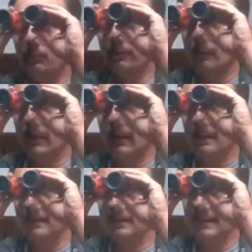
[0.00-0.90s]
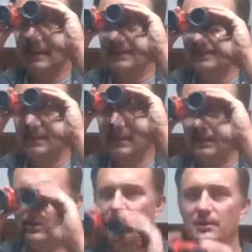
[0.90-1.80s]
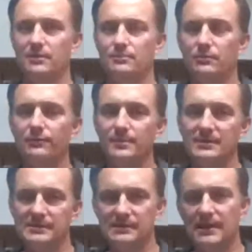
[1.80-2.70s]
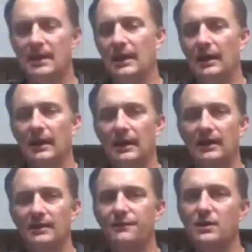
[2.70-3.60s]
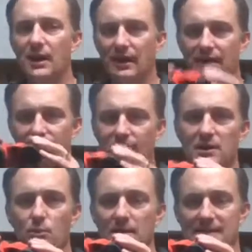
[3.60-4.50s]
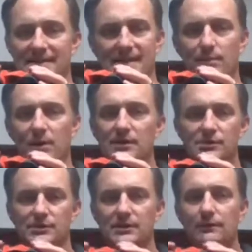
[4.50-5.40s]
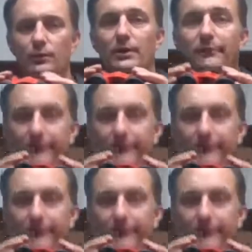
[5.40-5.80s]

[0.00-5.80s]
with your hands and you get a lot of little movements. If you can find a way to stabilize yourself well,